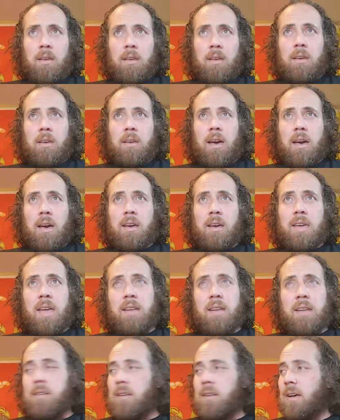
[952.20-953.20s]

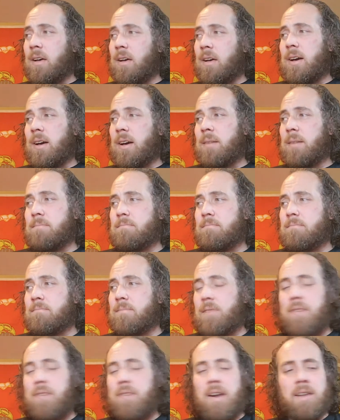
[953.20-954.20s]
Again, I
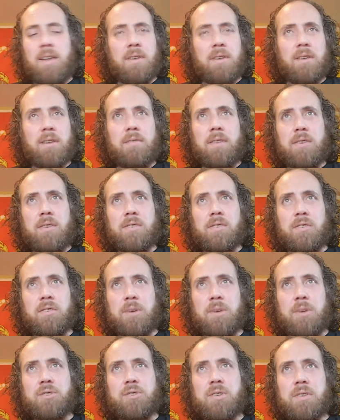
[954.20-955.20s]
find it very very
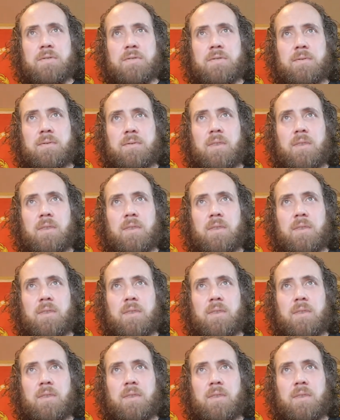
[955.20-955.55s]
suspicious.